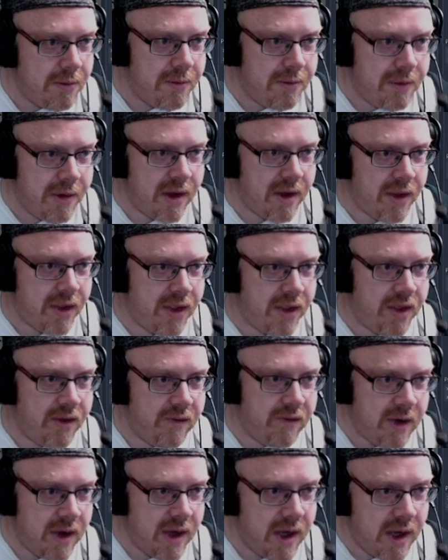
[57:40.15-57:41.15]
Bar
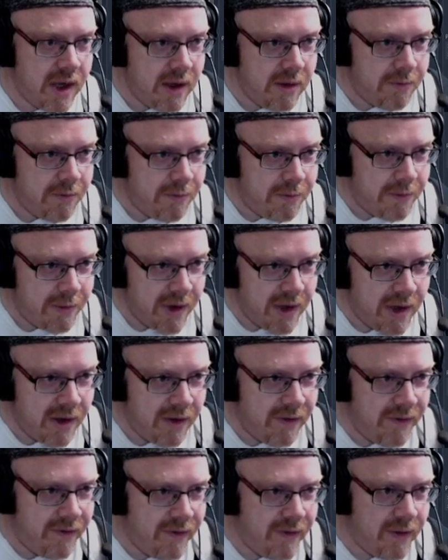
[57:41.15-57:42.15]
3. Bar
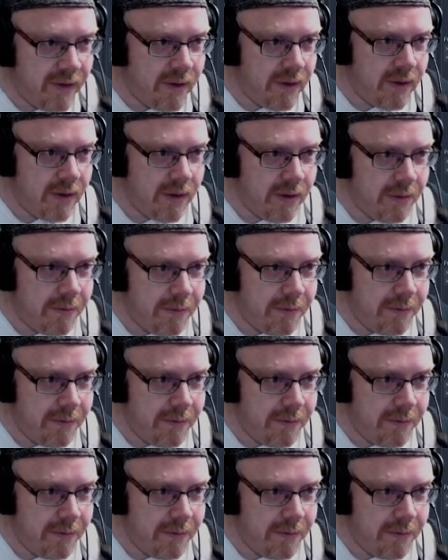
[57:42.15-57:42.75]
4.